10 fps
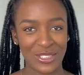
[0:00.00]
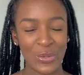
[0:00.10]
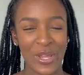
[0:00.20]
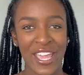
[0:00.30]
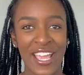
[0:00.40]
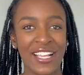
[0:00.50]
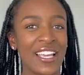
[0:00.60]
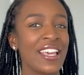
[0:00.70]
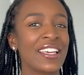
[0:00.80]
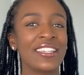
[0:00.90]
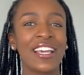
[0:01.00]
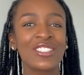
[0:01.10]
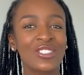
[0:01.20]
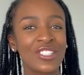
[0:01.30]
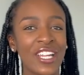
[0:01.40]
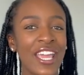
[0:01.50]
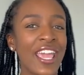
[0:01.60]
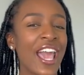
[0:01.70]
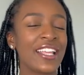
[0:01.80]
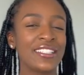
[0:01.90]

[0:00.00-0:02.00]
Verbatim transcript: okay? Yesterday, I